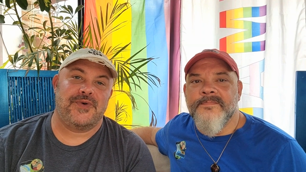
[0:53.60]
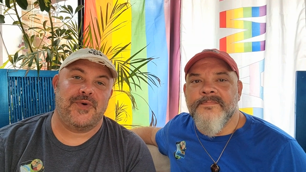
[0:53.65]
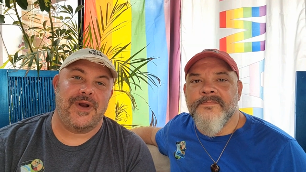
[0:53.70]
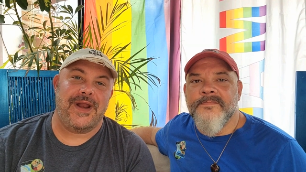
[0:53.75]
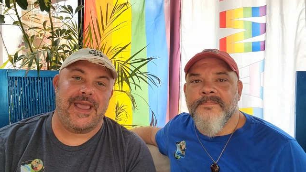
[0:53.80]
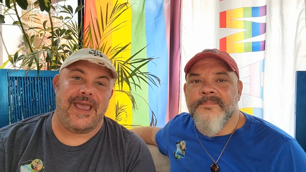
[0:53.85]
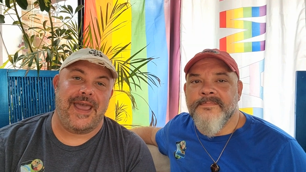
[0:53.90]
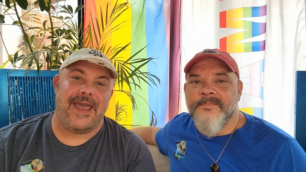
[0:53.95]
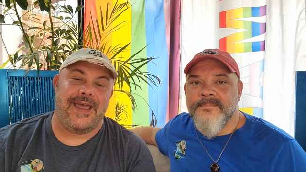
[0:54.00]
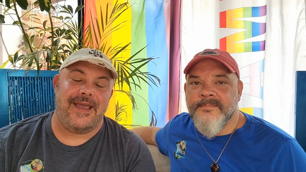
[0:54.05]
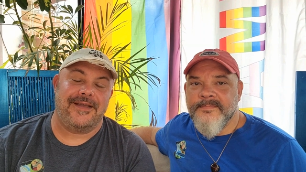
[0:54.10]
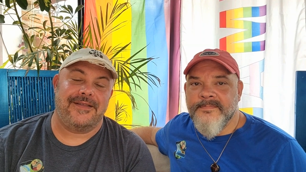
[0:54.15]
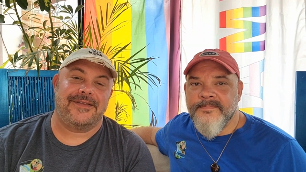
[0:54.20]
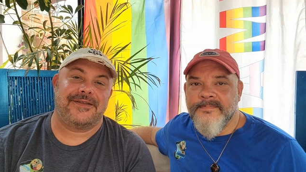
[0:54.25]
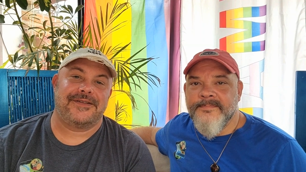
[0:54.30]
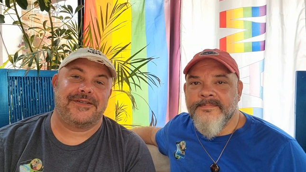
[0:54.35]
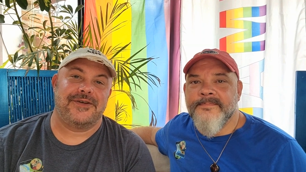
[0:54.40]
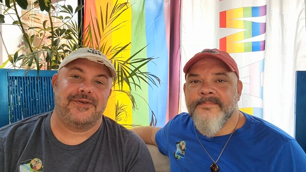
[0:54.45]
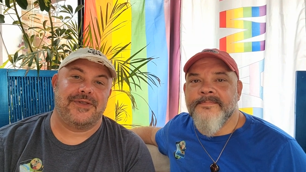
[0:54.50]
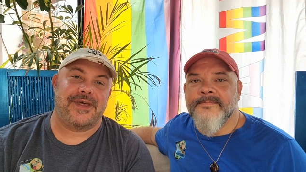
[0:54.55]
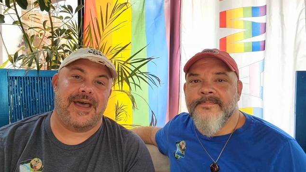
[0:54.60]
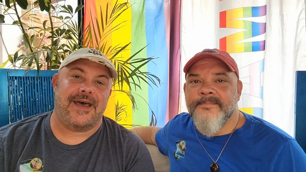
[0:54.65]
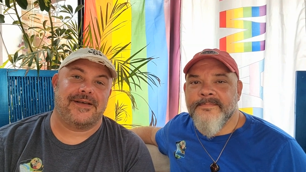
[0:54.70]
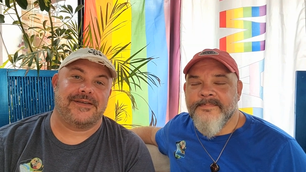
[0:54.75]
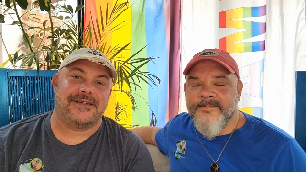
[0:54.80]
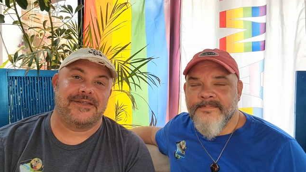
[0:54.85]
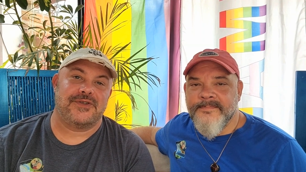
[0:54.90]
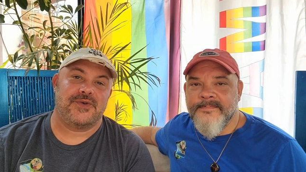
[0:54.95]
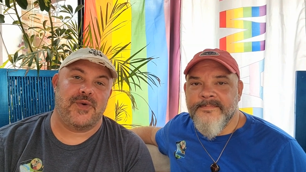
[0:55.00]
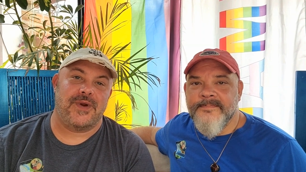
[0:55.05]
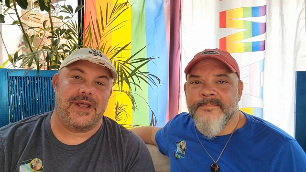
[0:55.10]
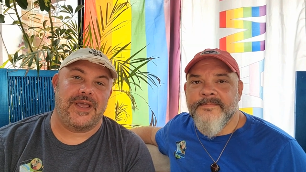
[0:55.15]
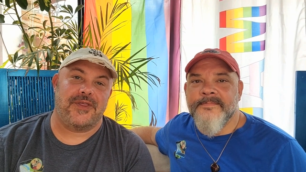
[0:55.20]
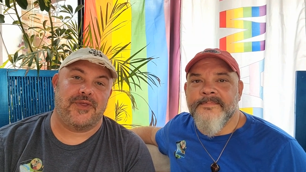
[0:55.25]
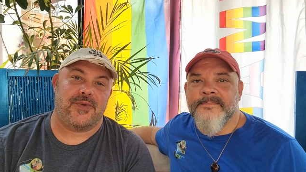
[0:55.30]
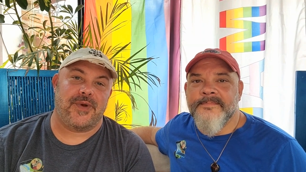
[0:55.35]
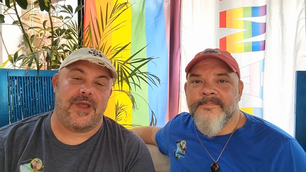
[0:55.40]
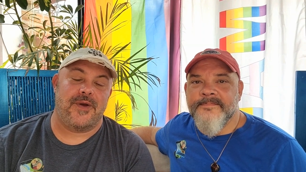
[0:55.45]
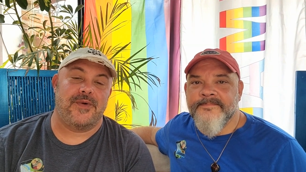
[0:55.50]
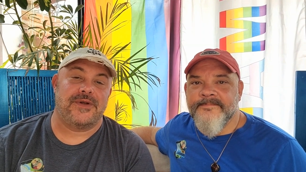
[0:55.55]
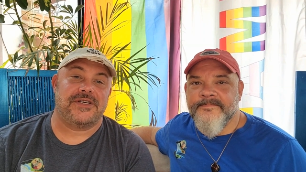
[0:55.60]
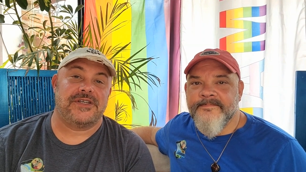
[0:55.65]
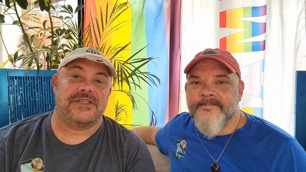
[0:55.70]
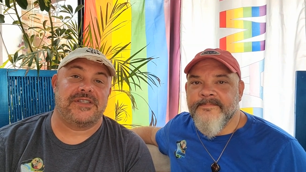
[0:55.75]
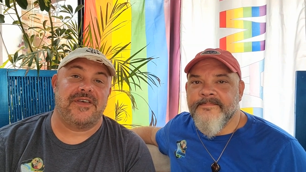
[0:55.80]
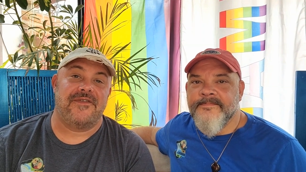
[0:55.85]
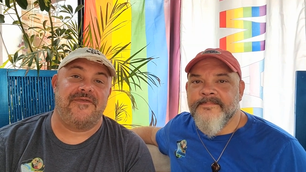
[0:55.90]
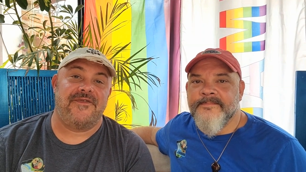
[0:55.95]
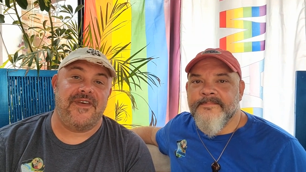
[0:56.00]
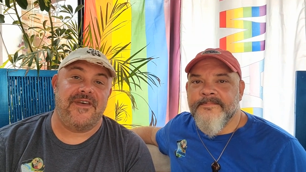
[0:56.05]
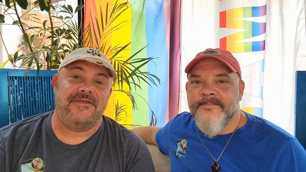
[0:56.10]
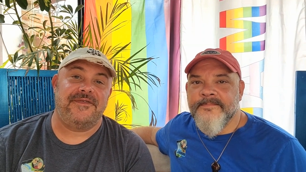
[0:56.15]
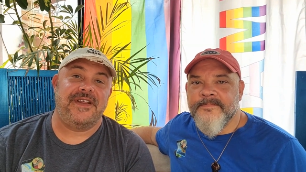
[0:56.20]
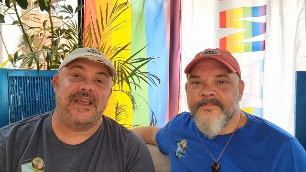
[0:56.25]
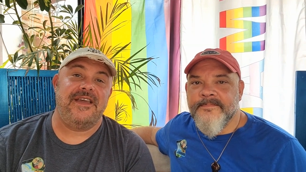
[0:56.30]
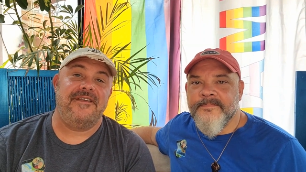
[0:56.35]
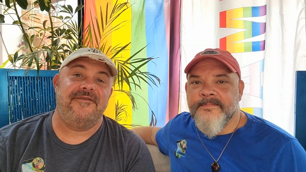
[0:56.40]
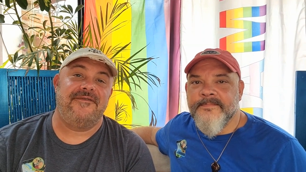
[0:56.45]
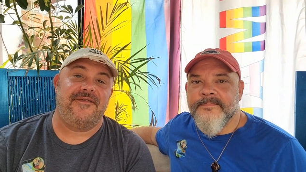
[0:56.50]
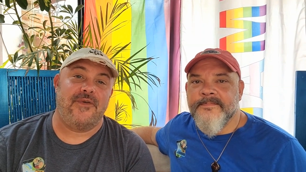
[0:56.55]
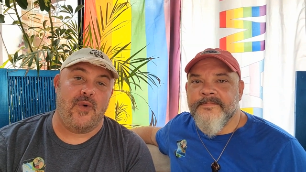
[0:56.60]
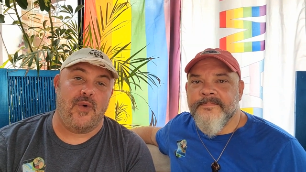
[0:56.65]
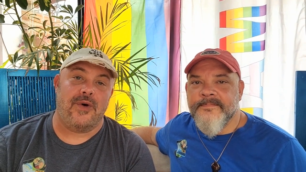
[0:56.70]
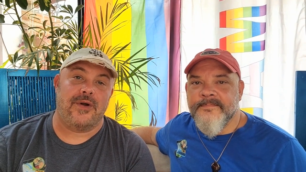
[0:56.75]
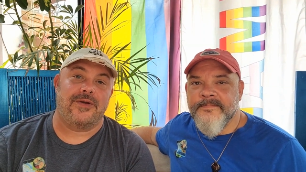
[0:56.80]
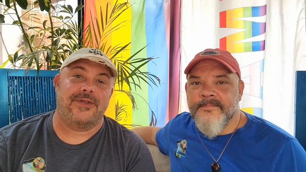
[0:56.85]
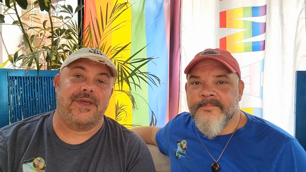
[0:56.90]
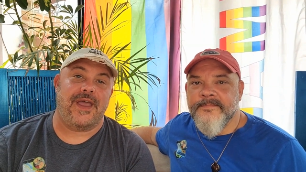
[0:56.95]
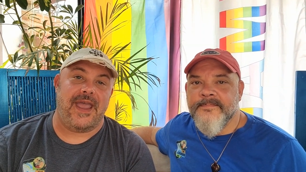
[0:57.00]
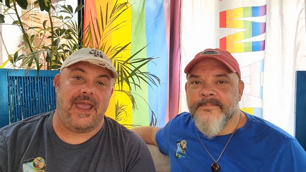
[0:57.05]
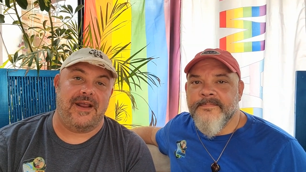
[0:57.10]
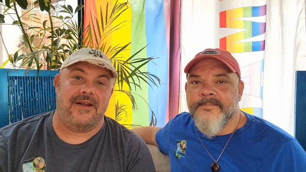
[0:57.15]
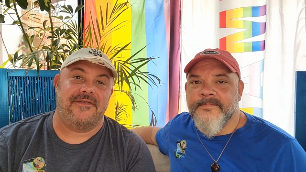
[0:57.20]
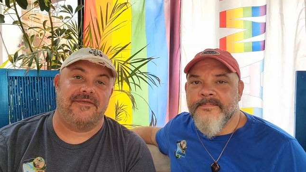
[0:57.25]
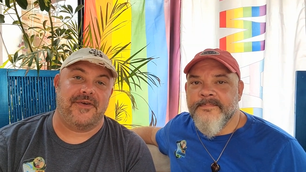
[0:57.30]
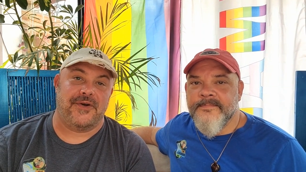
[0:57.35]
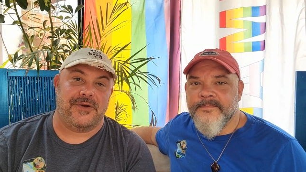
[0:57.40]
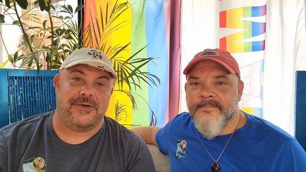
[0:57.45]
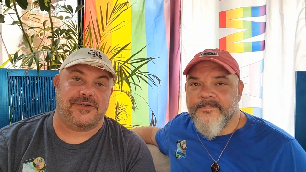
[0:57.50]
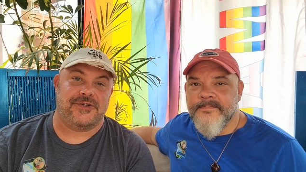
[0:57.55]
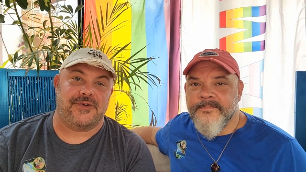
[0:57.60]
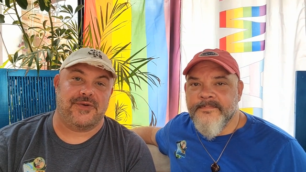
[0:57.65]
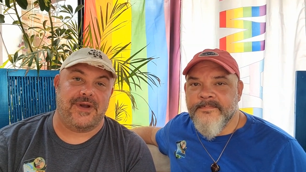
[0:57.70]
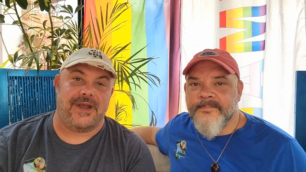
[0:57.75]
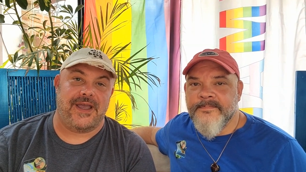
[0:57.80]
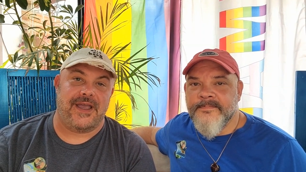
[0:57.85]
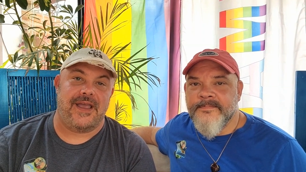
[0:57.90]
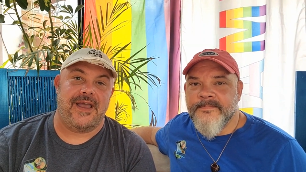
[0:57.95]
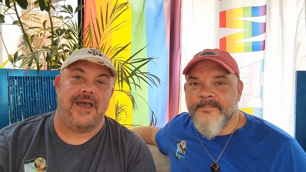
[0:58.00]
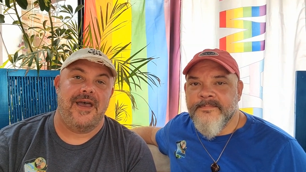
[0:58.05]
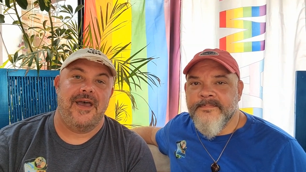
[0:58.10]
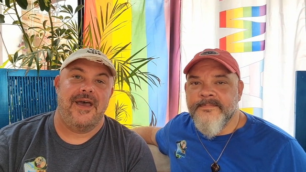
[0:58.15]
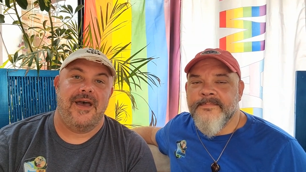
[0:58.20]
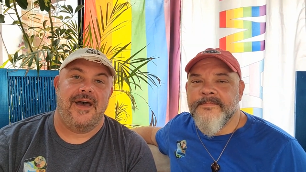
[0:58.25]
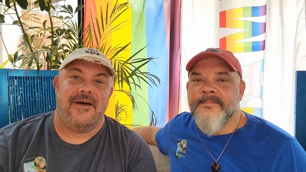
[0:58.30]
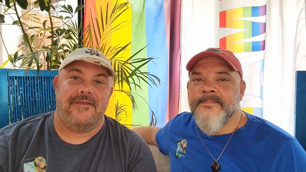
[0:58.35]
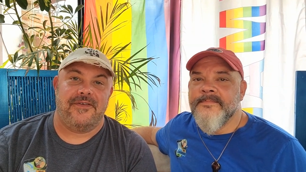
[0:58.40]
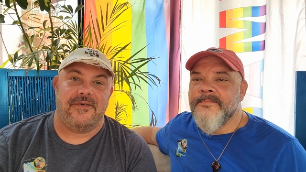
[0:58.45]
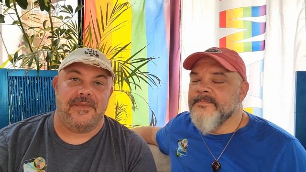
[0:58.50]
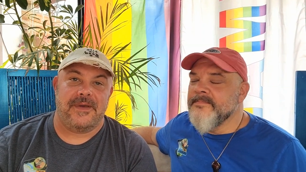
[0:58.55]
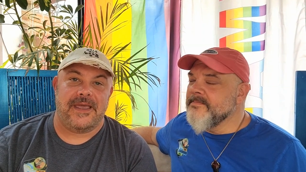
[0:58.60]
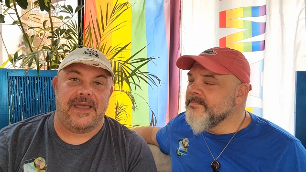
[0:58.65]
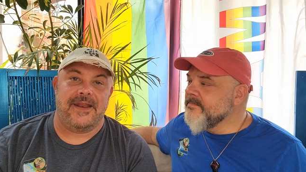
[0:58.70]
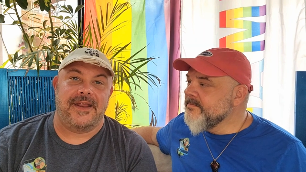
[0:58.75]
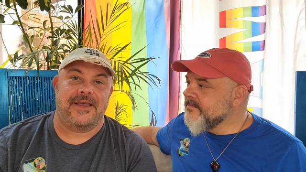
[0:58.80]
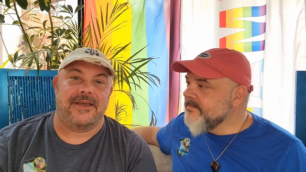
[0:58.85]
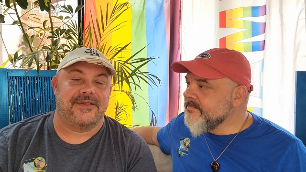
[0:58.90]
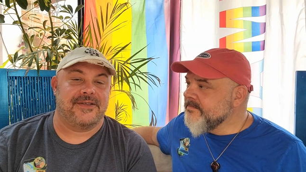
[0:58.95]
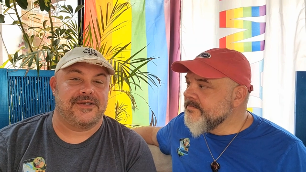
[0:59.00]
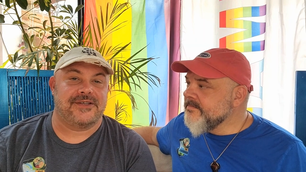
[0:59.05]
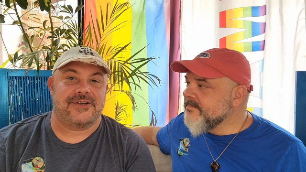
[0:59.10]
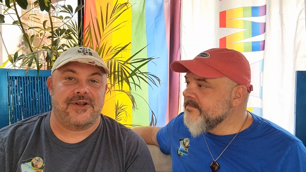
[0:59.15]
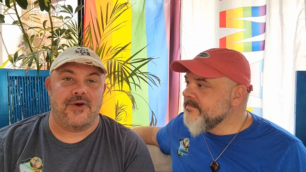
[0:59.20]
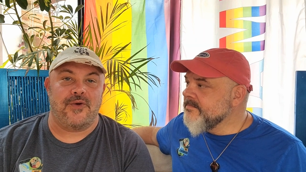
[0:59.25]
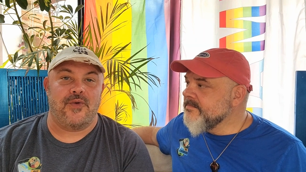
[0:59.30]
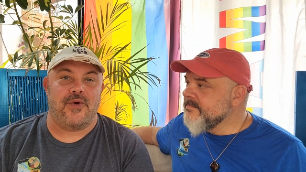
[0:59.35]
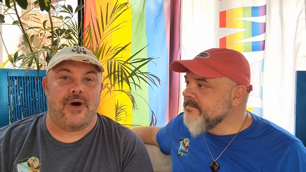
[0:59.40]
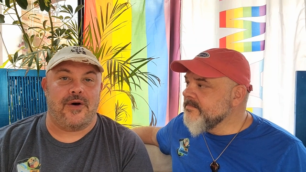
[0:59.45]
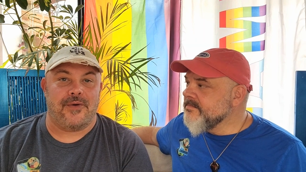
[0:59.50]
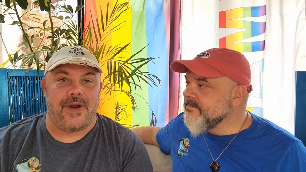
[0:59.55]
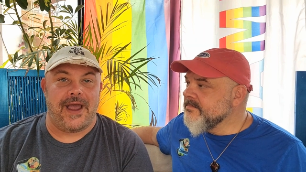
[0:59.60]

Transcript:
Speaker 1: 28th, 2023, which is the 54th anniversary of the beginning of the Stonewall